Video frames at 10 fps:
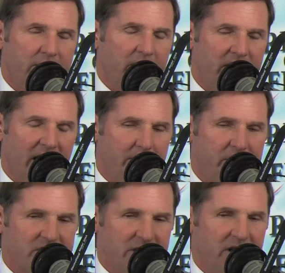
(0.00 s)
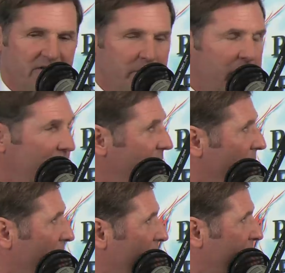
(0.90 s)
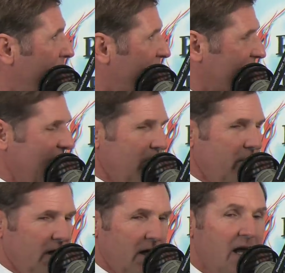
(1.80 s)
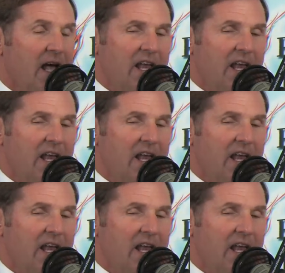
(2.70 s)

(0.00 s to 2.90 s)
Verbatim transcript: 39 percent of B uh, of B Sky B.